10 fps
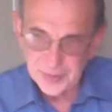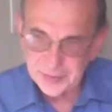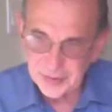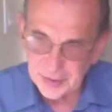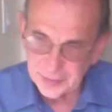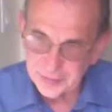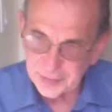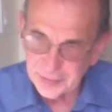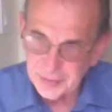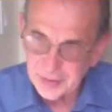myself
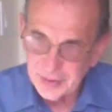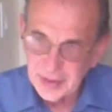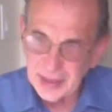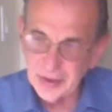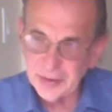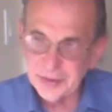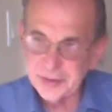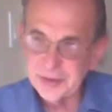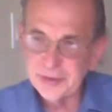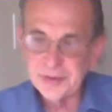and
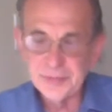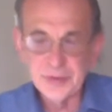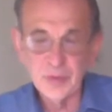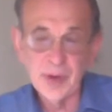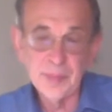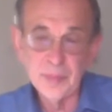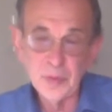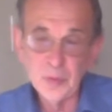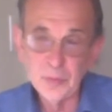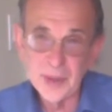others
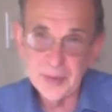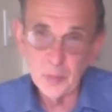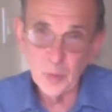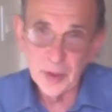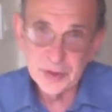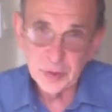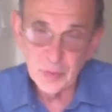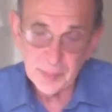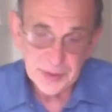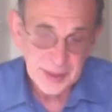who might want to
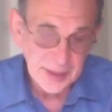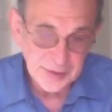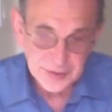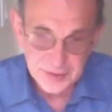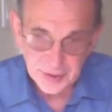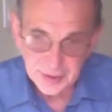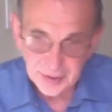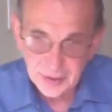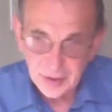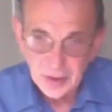replicate the study,
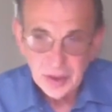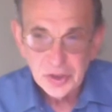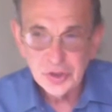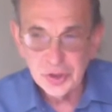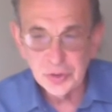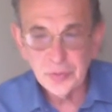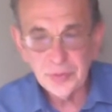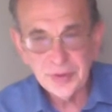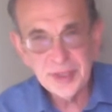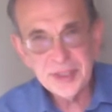do
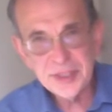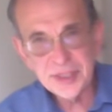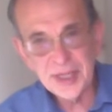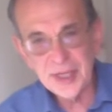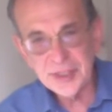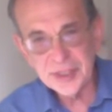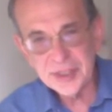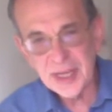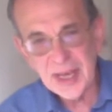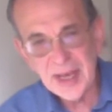these
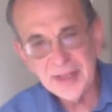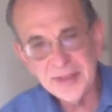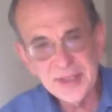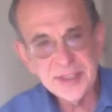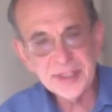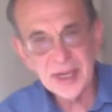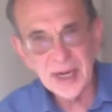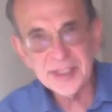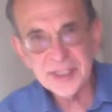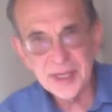stages and these
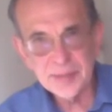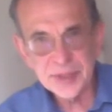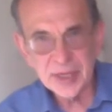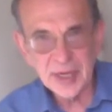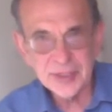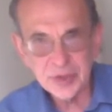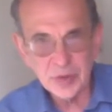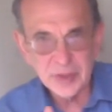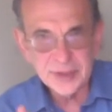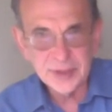concepts,
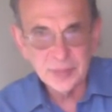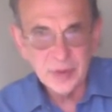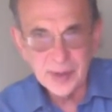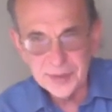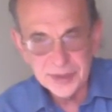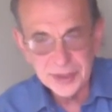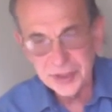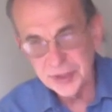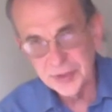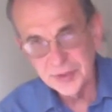constructs, and
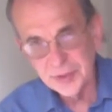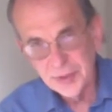propositions